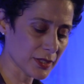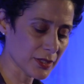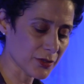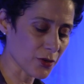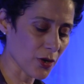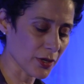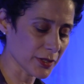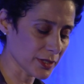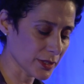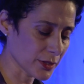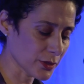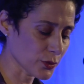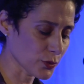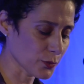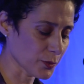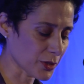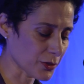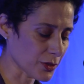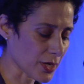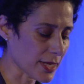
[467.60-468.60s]
Iranian
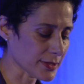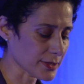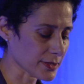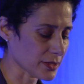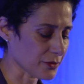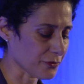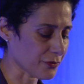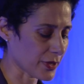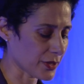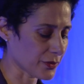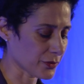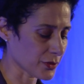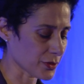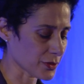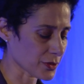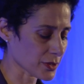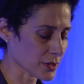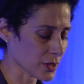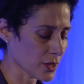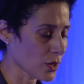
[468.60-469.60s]
human rights
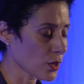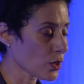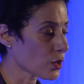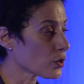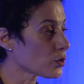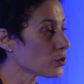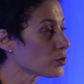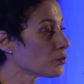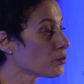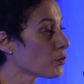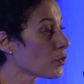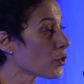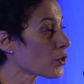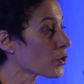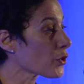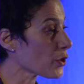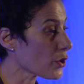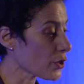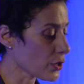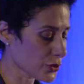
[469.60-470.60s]
defenders who
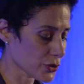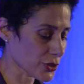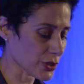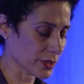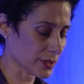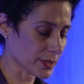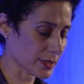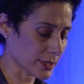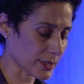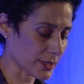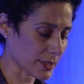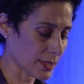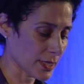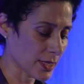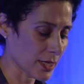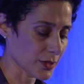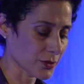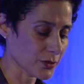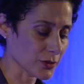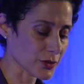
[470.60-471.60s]
more urgently
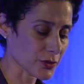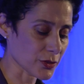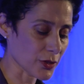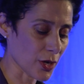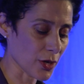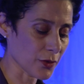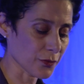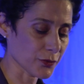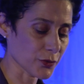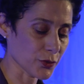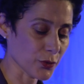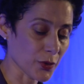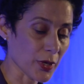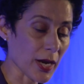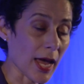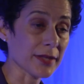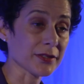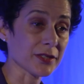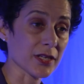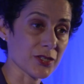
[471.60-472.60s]
deserved your
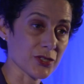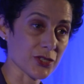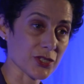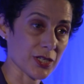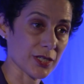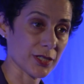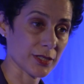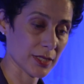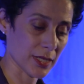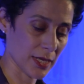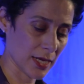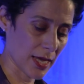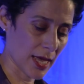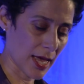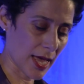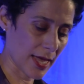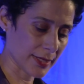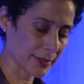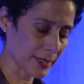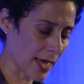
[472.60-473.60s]
attention
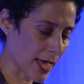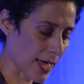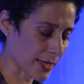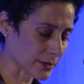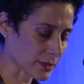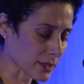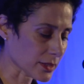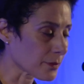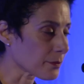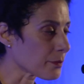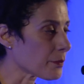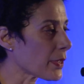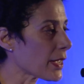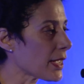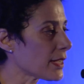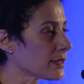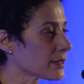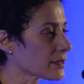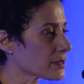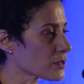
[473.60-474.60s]
and had
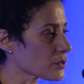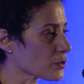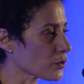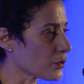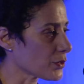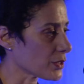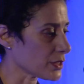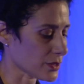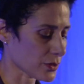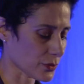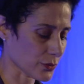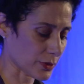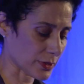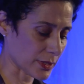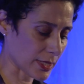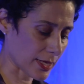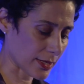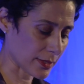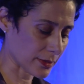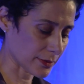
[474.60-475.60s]
compelling stories to
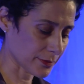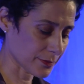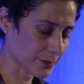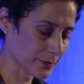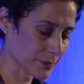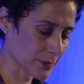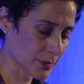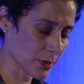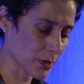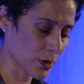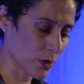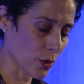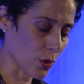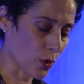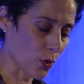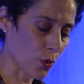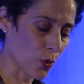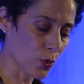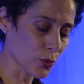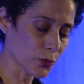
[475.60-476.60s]
tell.
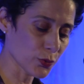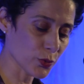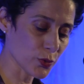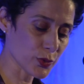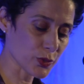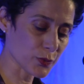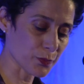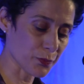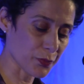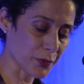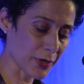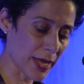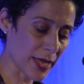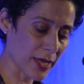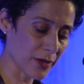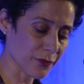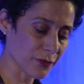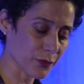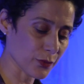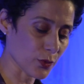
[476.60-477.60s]
All those
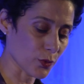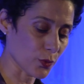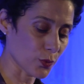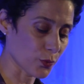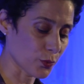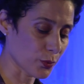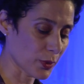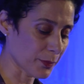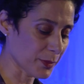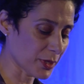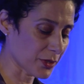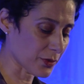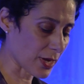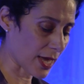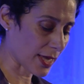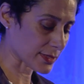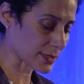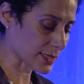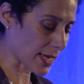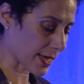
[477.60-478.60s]
brave women
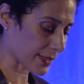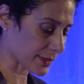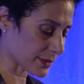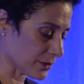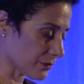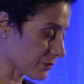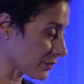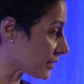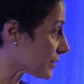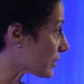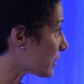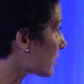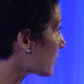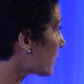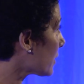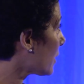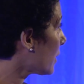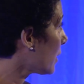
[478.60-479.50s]
rights activists